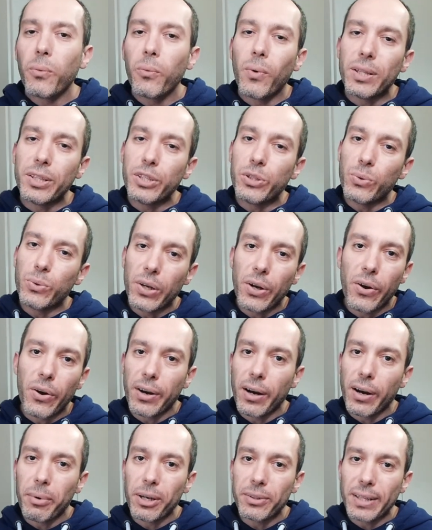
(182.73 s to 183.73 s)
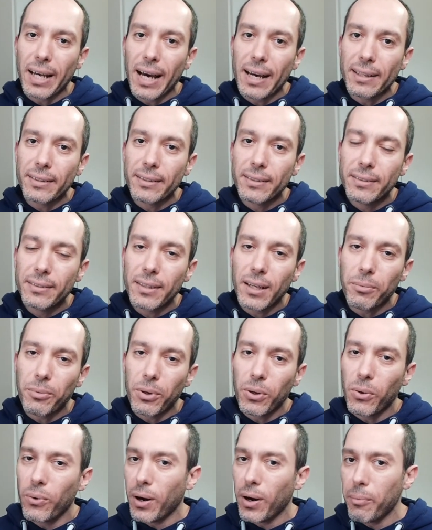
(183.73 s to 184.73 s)
what did you learn about that,
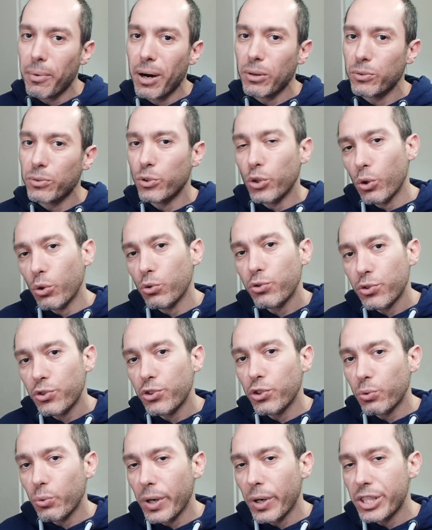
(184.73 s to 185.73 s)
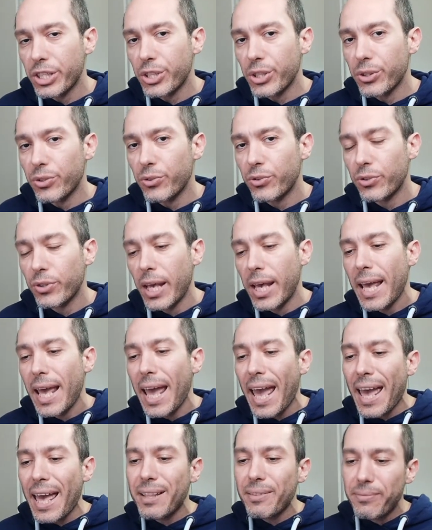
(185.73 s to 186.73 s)
about those situations,
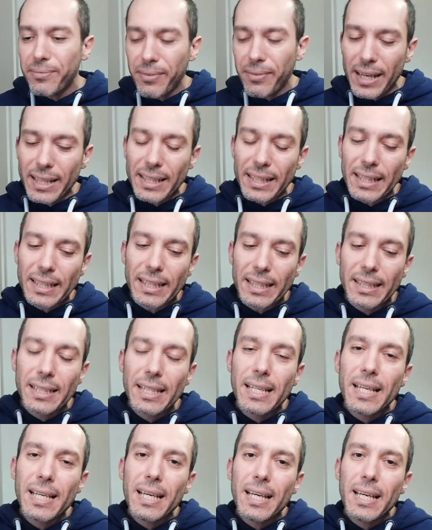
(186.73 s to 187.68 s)
and finally,